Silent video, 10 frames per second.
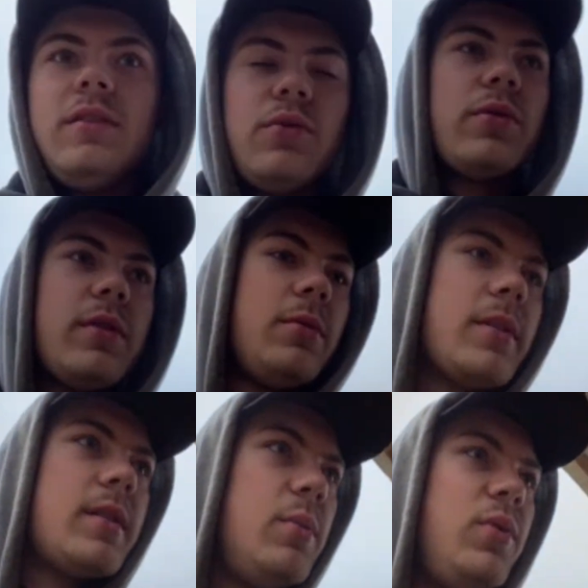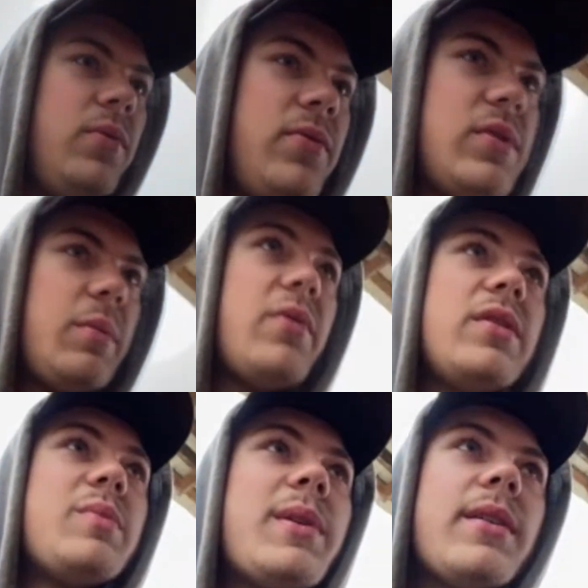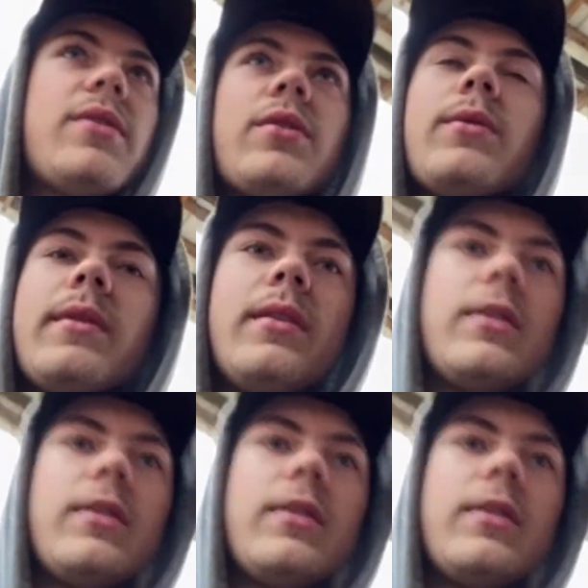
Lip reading: grill. We're going to move some of his parts are over here